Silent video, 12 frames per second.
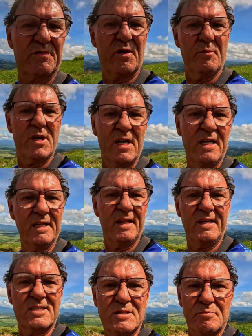from here,
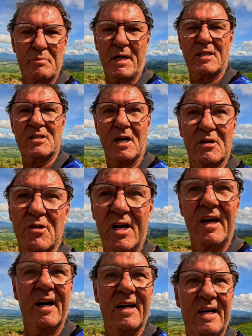they're
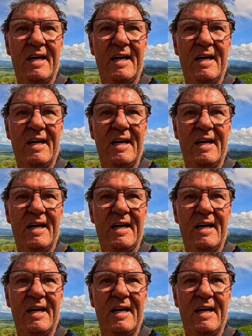spectacular.